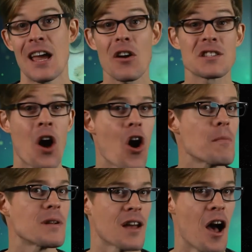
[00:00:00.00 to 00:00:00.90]
It carries
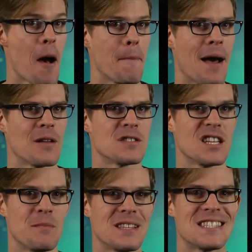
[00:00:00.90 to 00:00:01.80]
carbon compounds
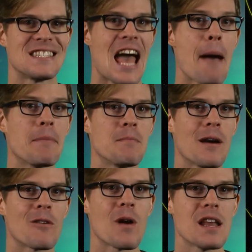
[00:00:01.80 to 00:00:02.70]
that have been zapped
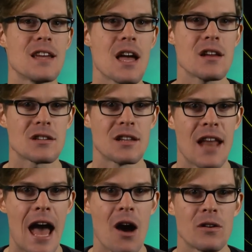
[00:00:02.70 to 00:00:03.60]
by radiation
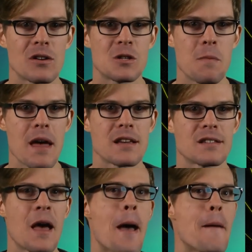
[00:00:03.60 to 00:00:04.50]
in outer
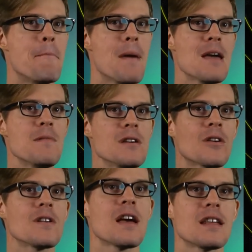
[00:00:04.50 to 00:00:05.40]
space, maybe
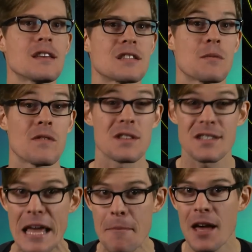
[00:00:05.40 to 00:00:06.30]
creating some of the
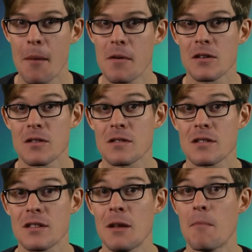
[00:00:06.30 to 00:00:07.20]
same chemicals
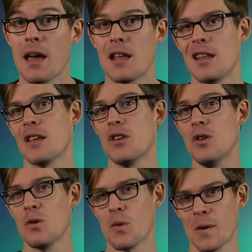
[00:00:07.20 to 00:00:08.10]
that made
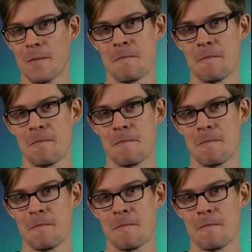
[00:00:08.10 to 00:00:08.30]
you.